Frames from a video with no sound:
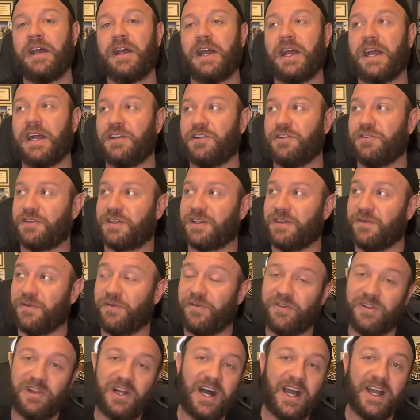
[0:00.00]
And you can
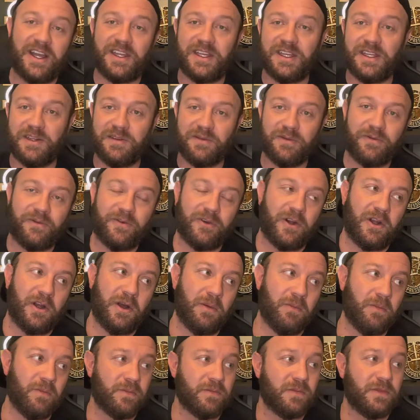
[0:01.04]
fly in
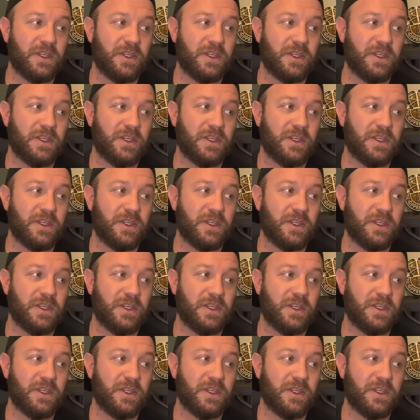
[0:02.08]
from,